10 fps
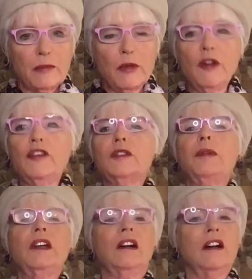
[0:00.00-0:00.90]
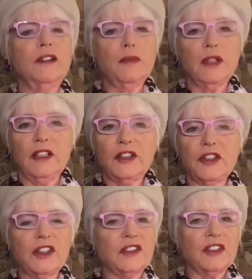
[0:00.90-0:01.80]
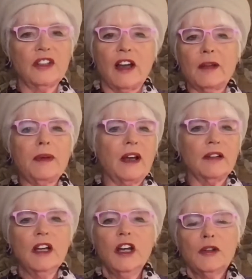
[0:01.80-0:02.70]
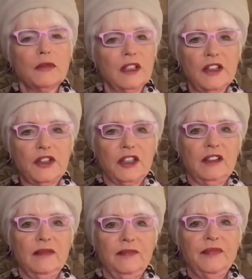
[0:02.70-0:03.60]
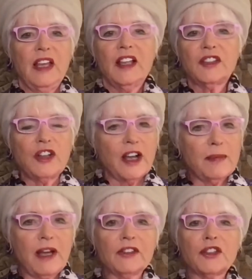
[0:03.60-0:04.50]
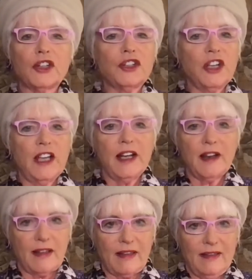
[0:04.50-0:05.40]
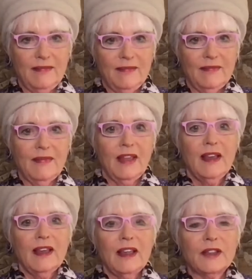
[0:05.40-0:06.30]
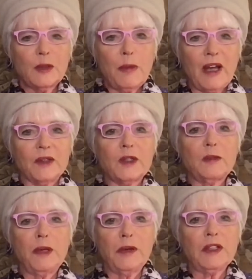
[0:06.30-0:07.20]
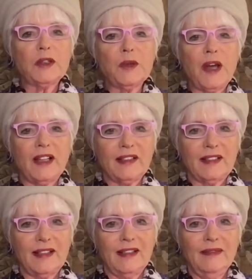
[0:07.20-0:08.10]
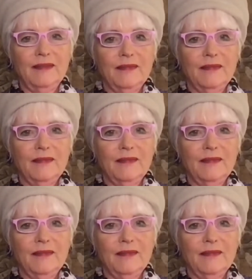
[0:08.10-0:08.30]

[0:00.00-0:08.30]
moves beyond religion. This is not about religion. It's not about churchianity. It's about spirituality.